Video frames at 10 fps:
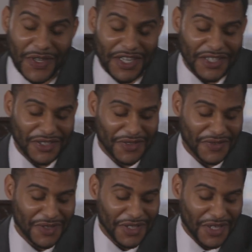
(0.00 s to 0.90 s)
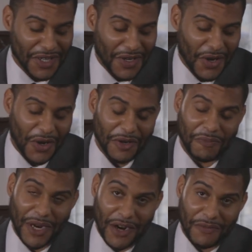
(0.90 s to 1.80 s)
Financial on
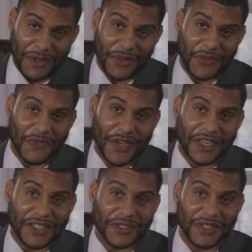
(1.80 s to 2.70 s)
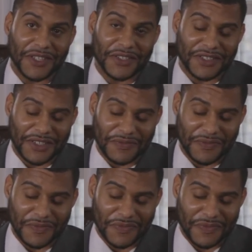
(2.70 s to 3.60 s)
empowerment through financial literacy.
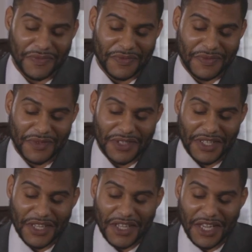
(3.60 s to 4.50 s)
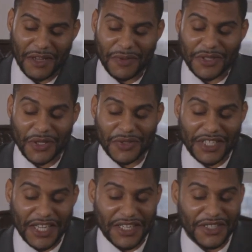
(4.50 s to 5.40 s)
Episode
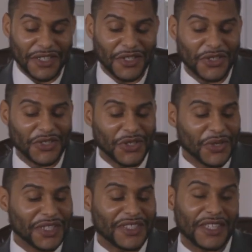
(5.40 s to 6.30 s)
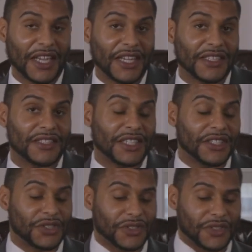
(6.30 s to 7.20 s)
10, Students and
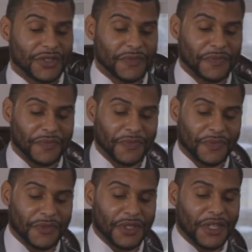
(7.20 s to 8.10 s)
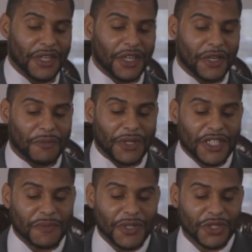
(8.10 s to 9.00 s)
Teachers.
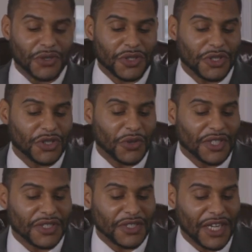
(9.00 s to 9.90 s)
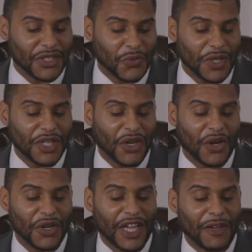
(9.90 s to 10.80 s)
Please be sure to join us next week
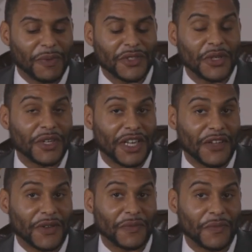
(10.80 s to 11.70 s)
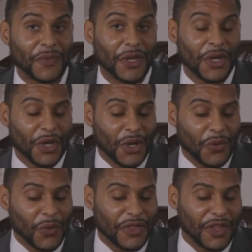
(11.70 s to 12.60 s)
on episode 11
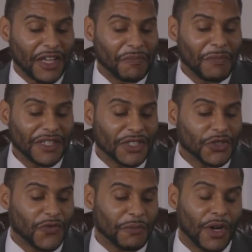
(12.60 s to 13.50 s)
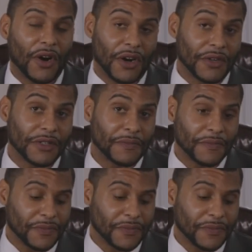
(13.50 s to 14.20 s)
with a message from the heart,